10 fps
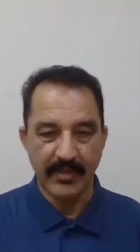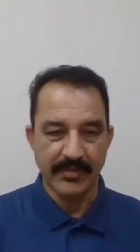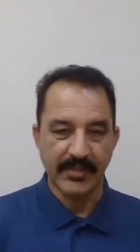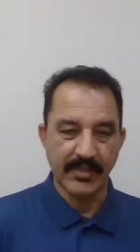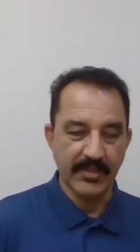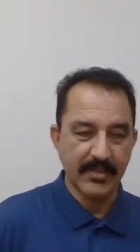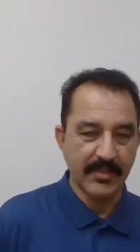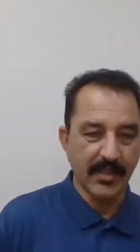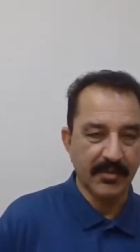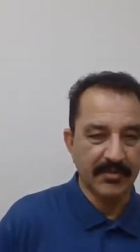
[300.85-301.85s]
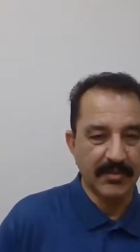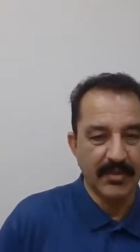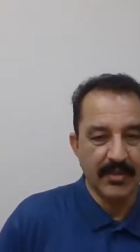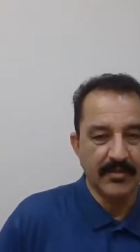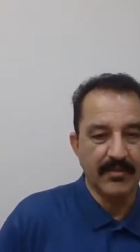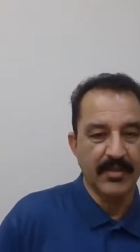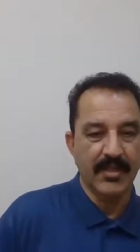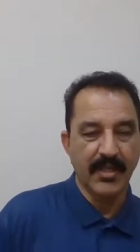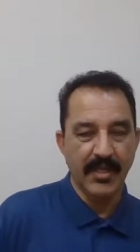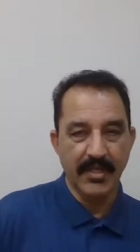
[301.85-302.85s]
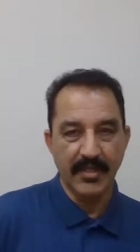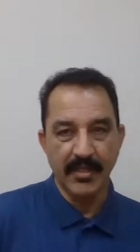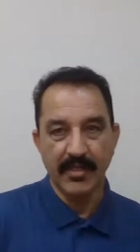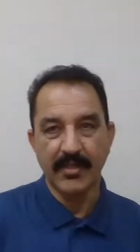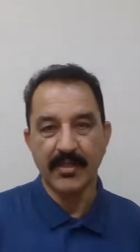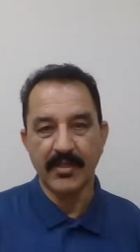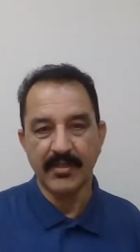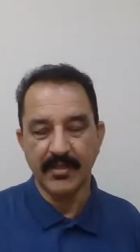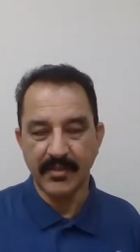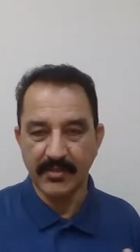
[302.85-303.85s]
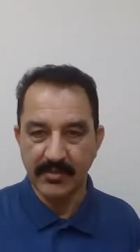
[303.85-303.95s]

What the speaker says: strategy of the area and